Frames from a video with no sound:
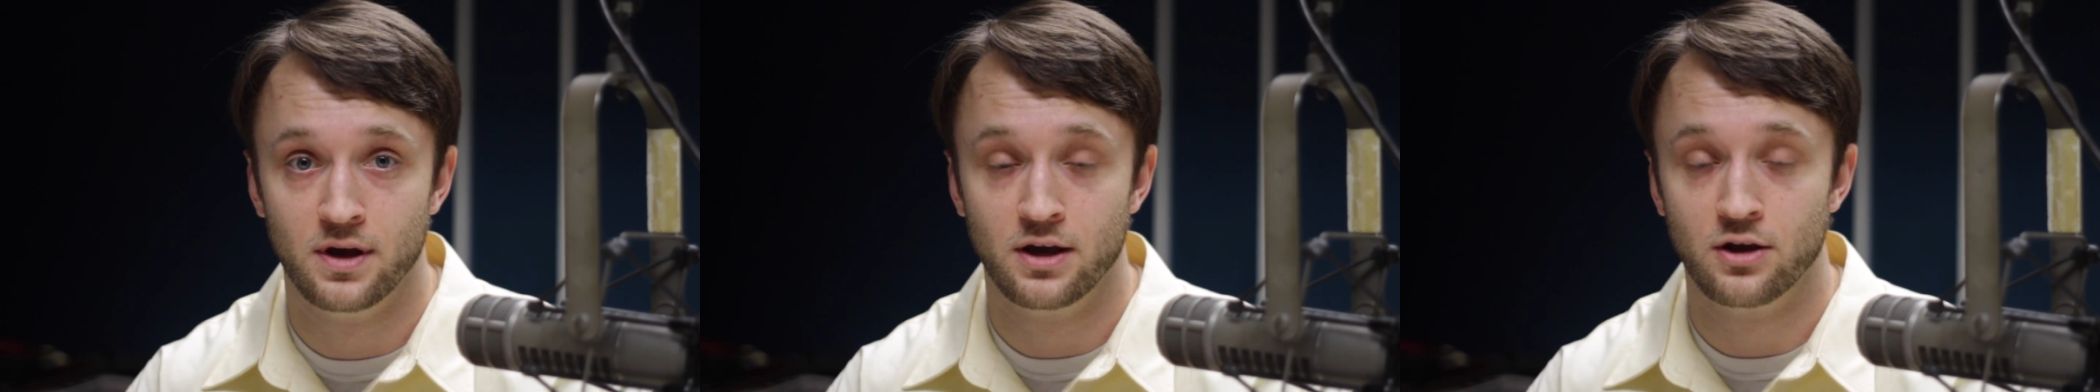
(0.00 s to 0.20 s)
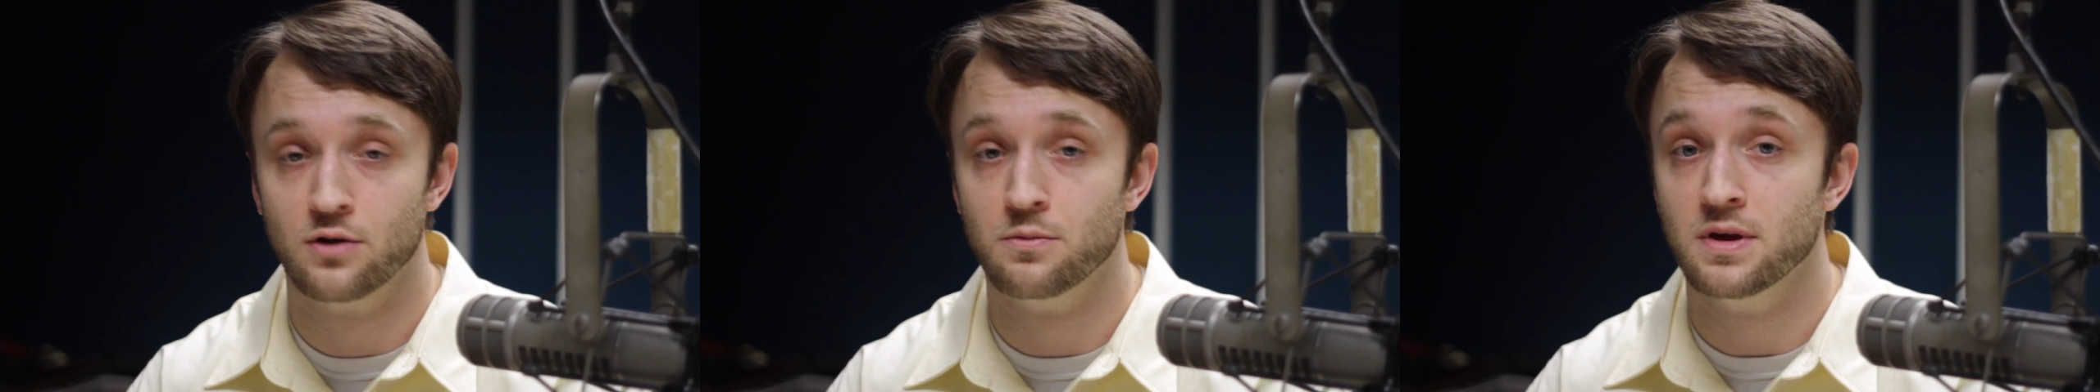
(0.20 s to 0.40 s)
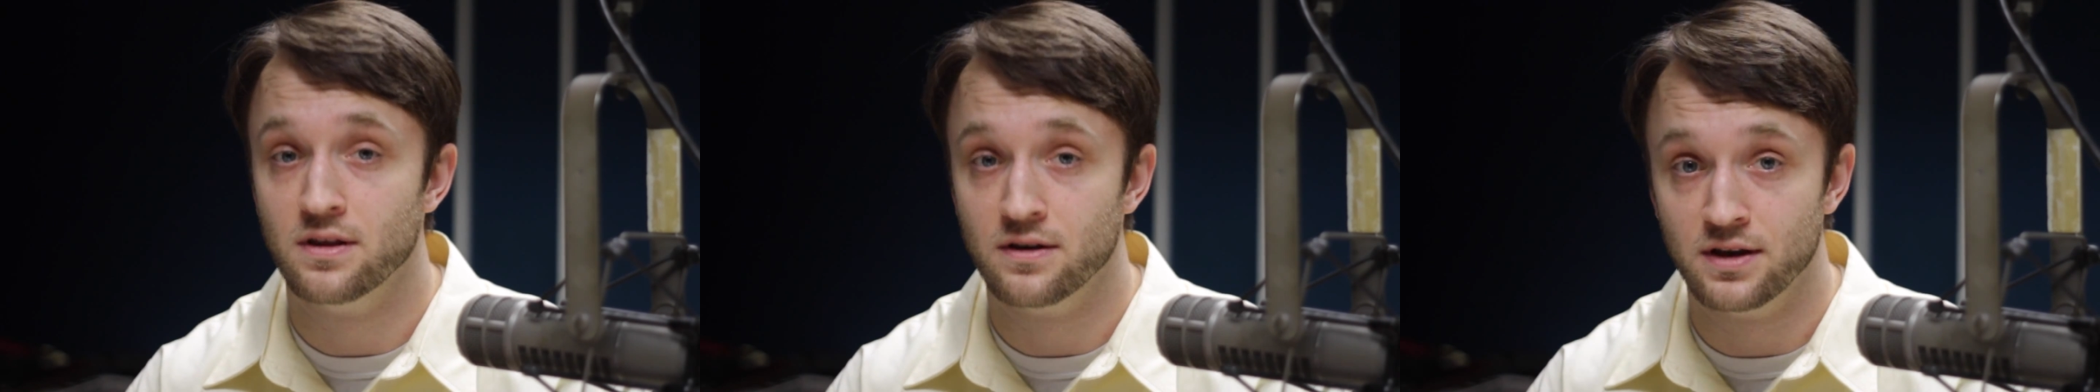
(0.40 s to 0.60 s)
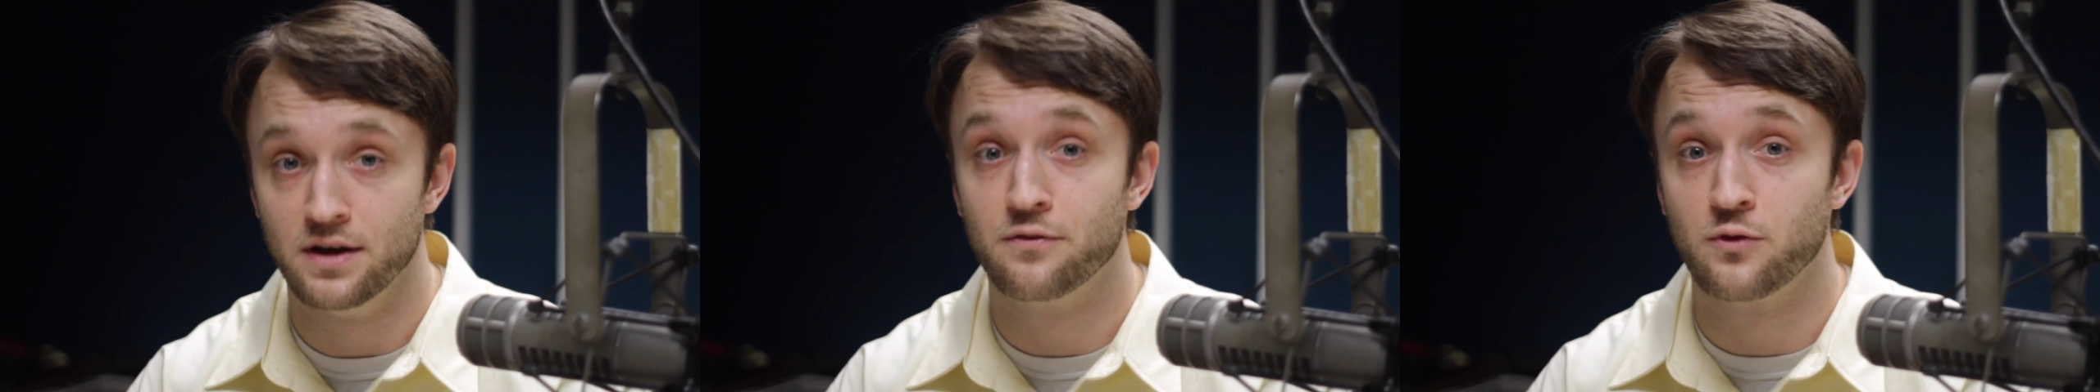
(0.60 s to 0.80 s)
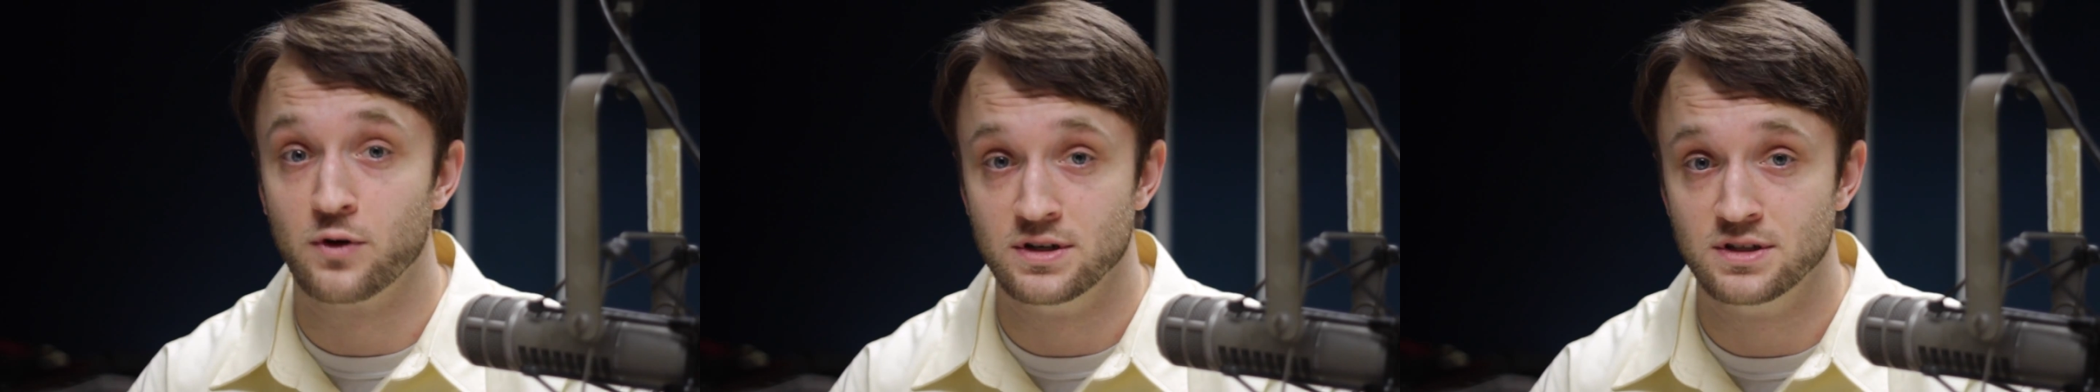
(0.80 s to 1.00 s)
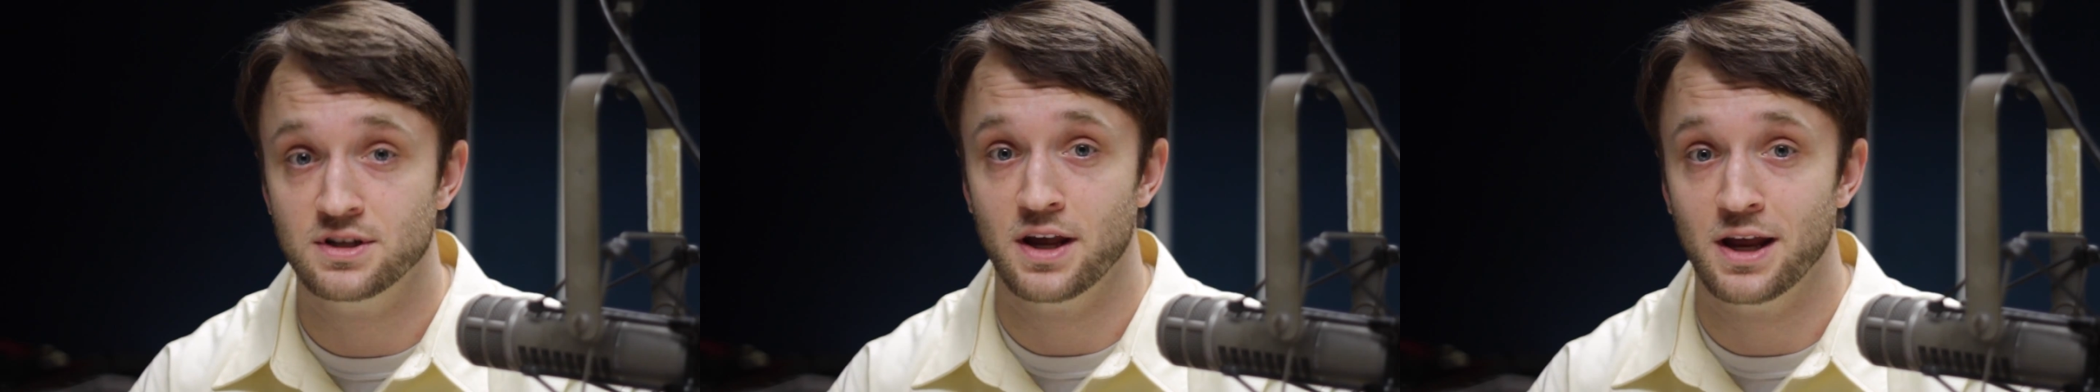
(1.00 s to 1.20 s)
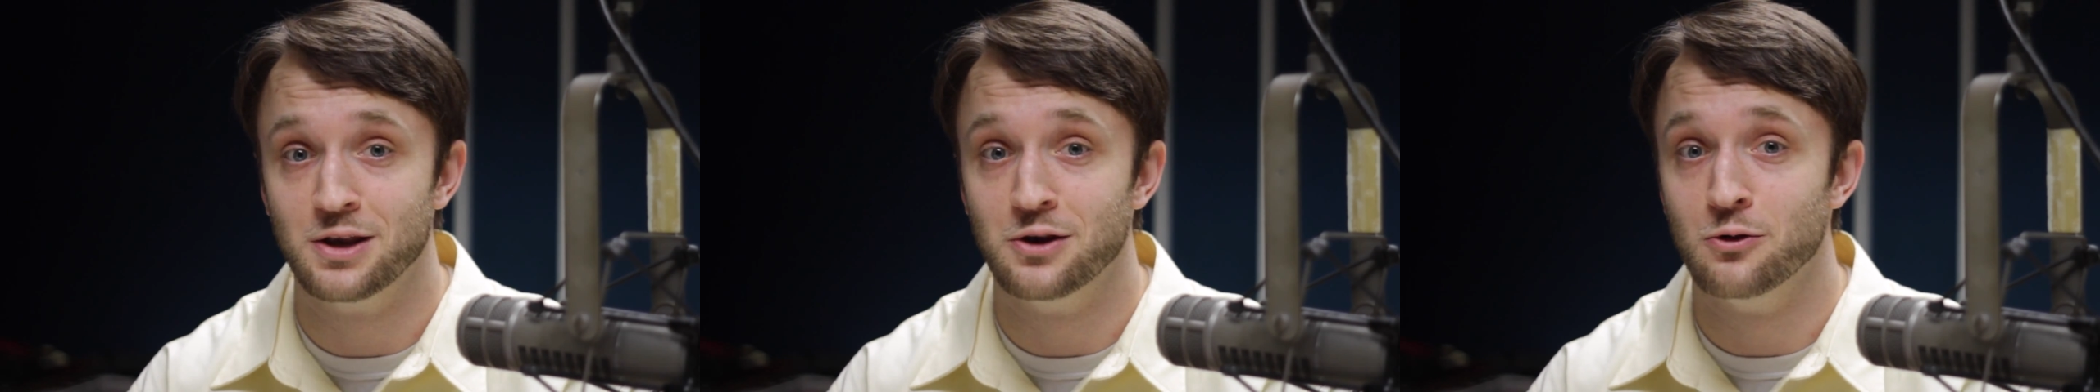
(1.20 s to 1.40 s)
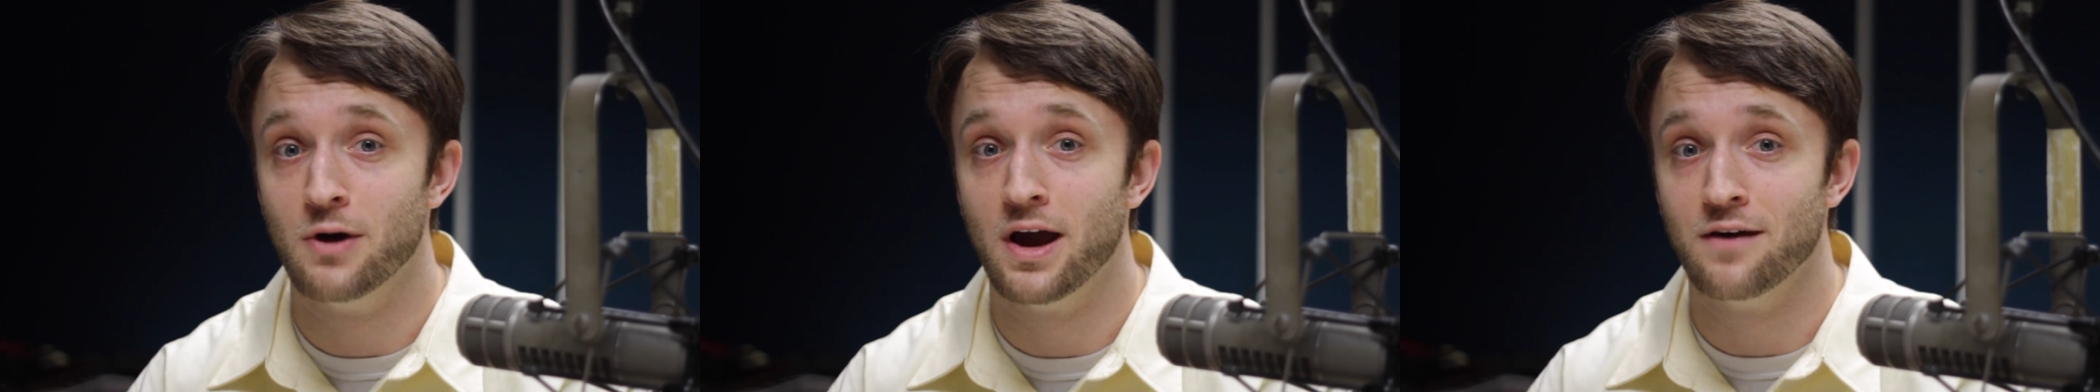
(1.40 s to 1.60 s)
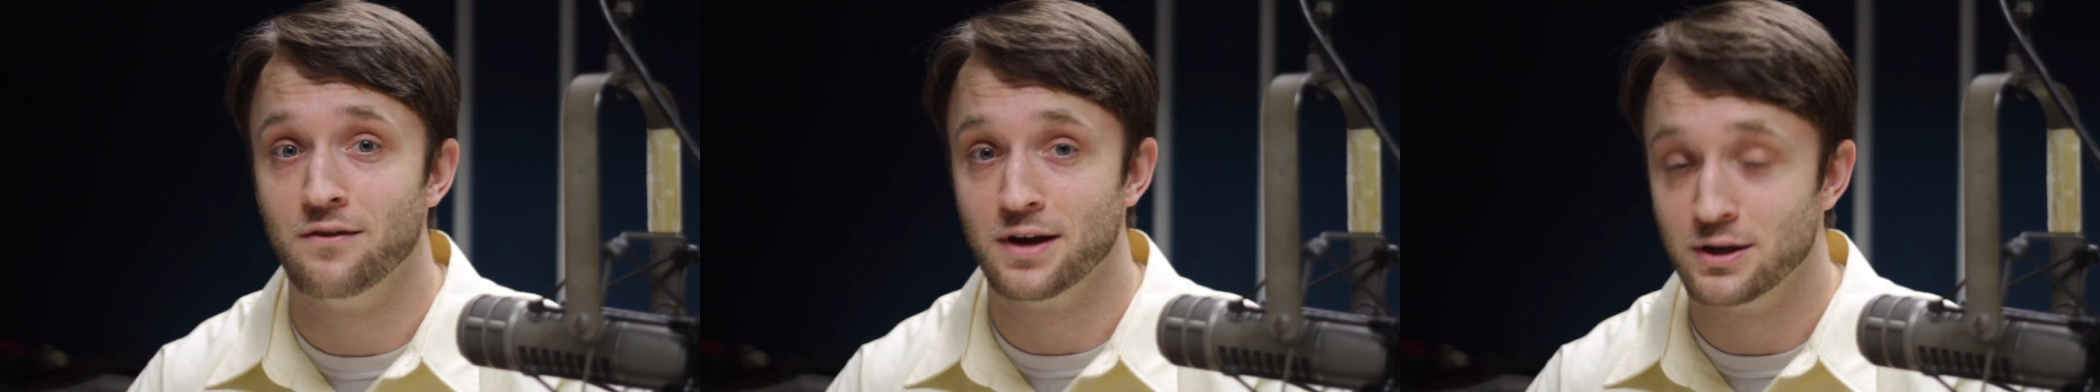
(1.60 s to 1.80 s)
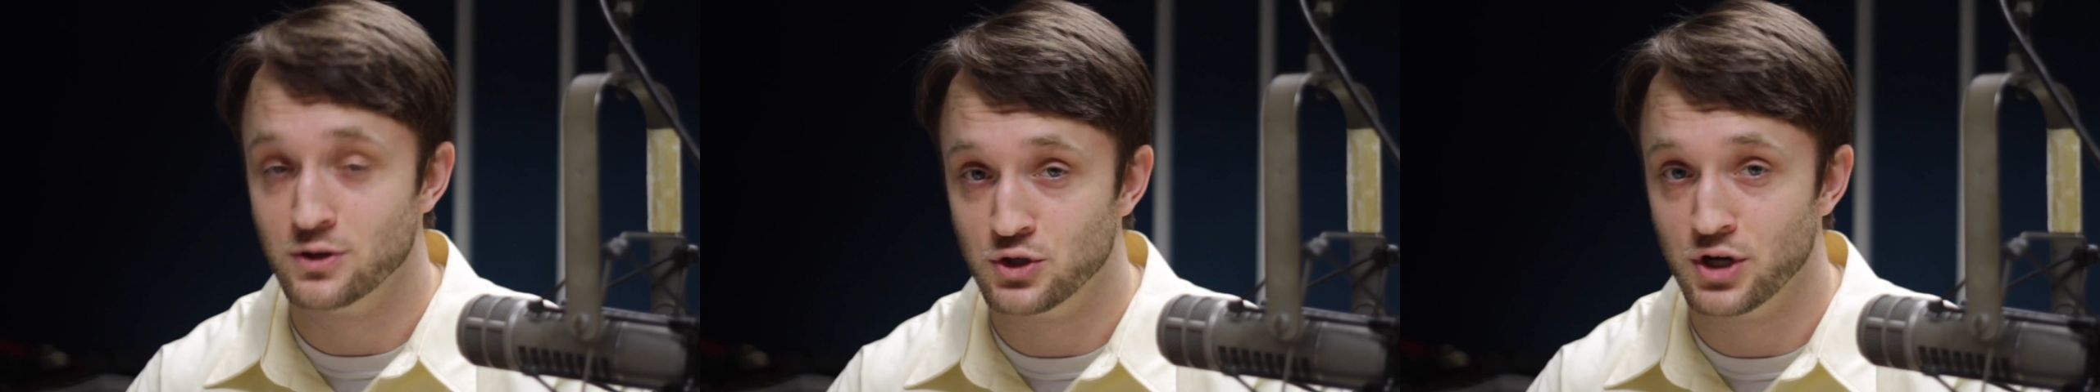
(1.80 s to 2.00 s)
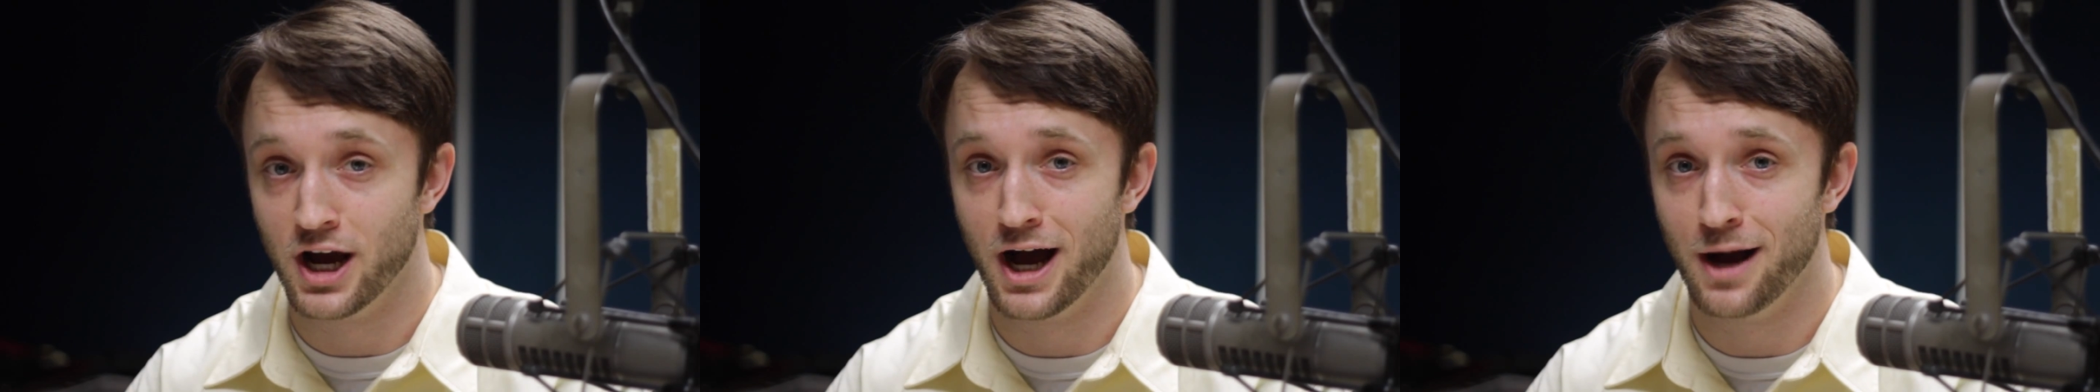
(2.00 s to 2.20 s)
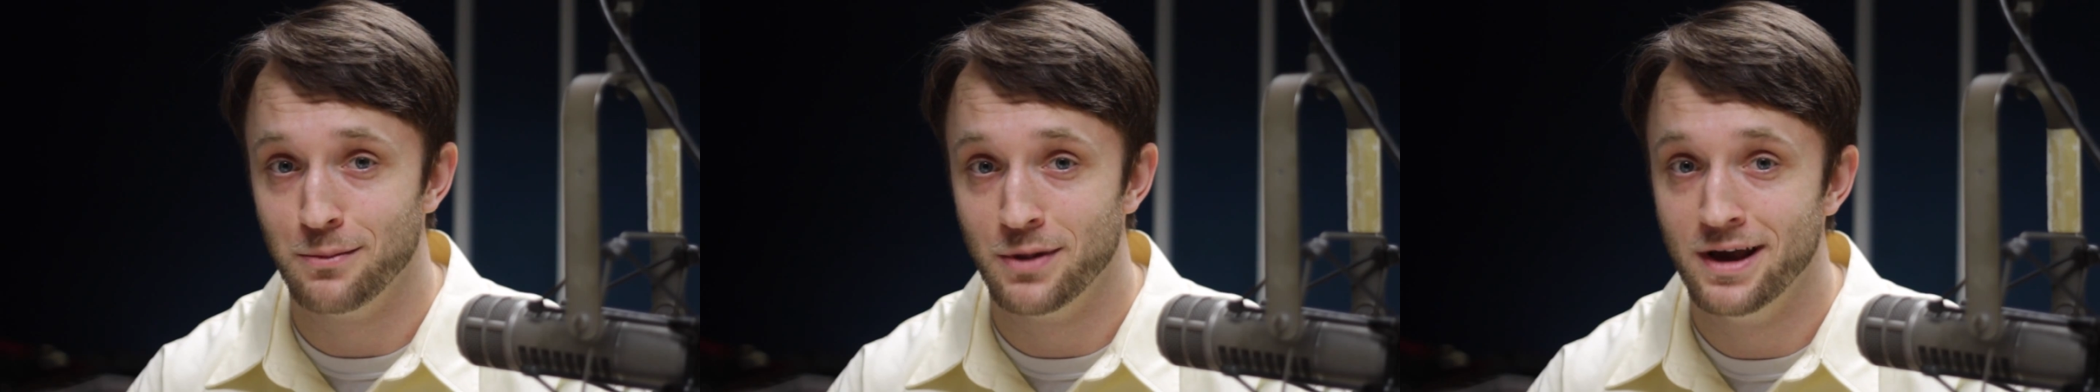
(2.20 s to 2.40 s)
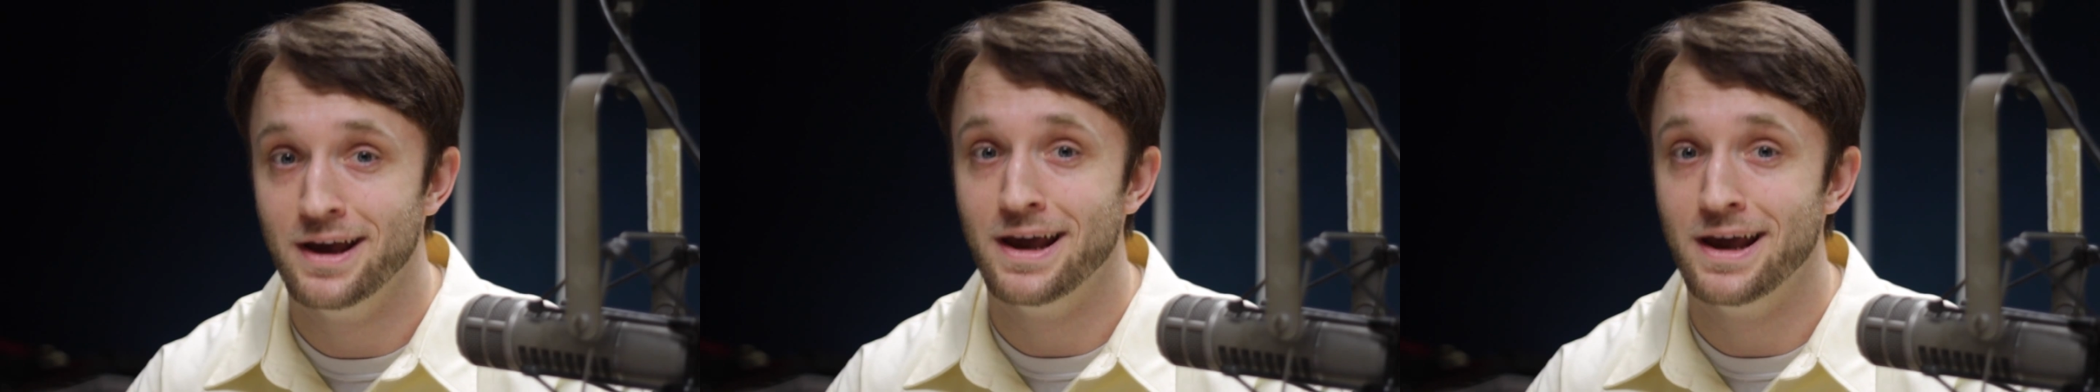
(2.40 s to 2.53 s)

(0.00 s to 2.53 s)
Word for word: It could be the difference in you having a job